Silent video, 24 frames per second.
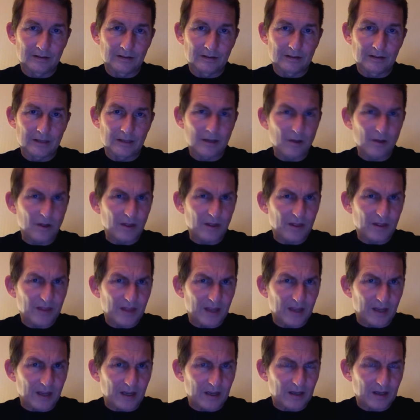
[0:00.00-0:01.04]
They're not
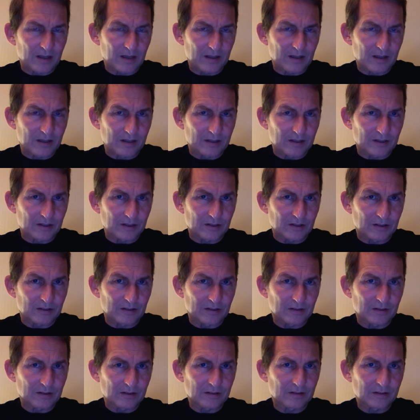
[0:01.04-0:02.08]
thick, these two.
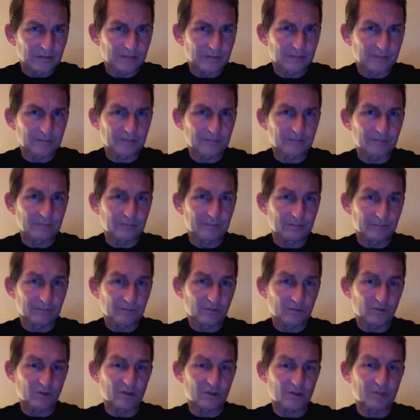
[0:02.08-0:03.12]

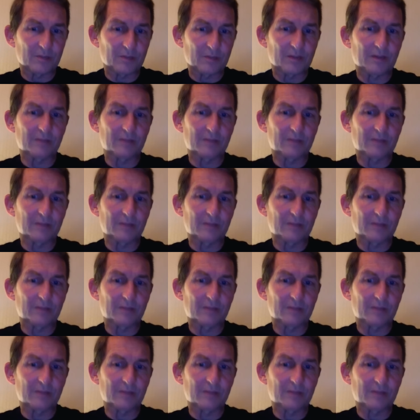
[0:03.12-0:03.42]
Trust me.